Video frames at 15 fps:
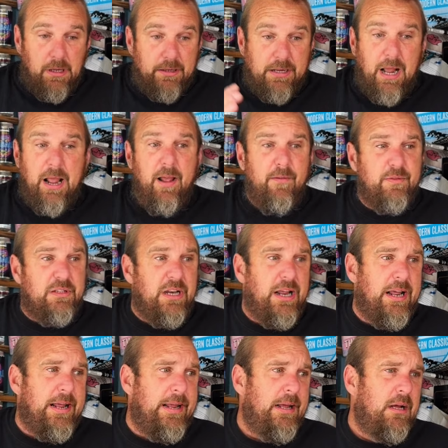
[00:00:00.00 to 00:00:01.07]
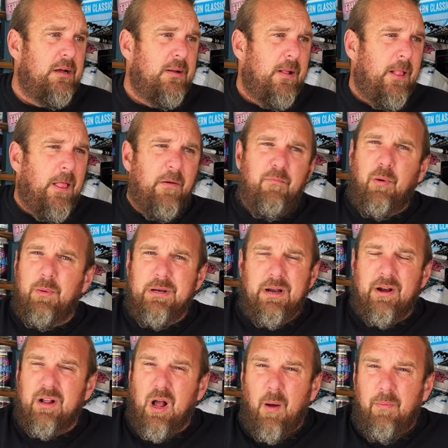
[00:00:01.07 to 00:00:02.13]
KFC, I've probably
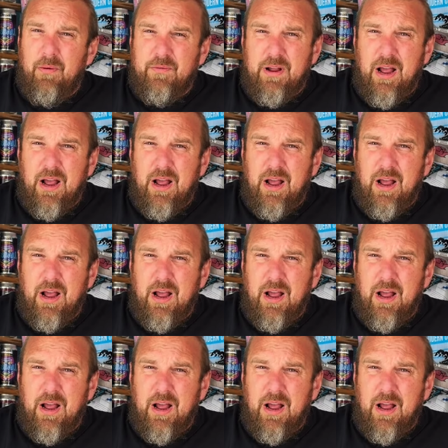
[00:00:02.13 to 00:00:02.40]
done a couple of